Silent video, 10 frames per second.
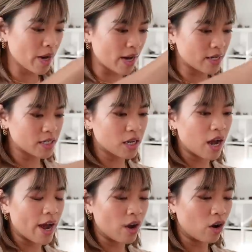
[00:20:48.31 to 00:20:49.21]
but
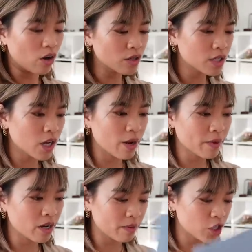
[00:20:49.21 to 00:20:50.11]
I also am
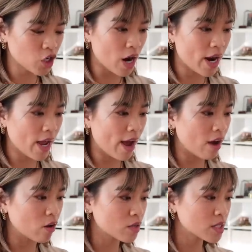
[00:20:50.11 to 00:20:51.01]
gonna be trying
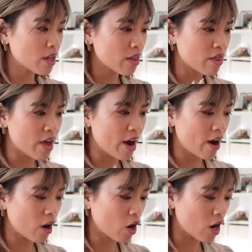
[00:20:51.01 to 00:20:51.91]
out
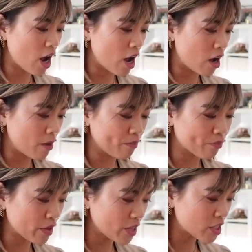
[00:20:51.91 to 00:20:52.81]
their, um,
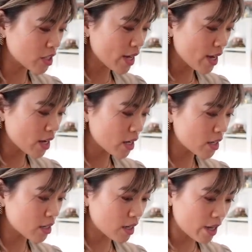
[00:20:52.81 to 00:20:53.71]
these are like
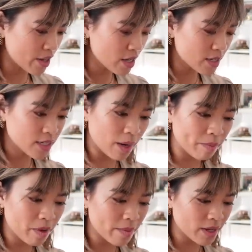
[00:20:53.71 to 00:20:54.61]

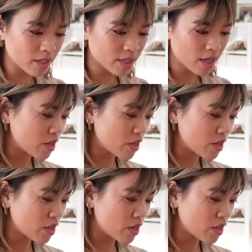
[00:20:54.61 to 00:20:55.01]
Supplements.